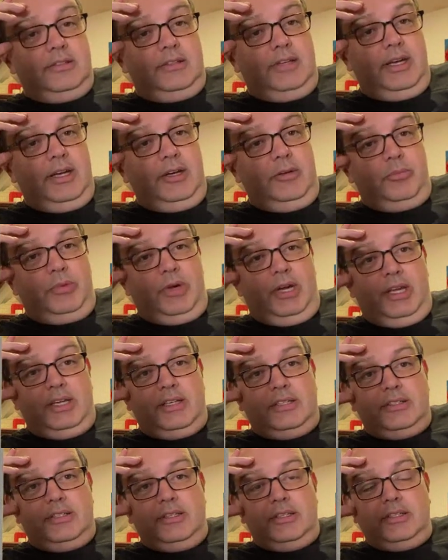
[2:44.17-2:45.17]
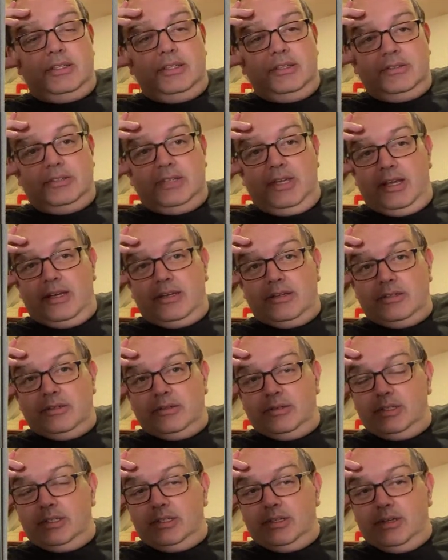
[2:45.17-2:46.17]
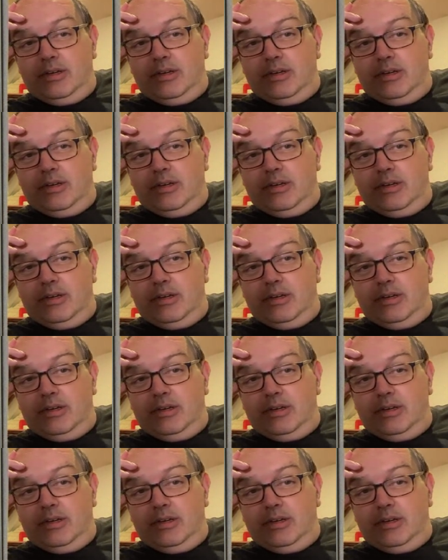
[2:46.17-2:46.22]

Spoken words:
help page that tells you how to do it.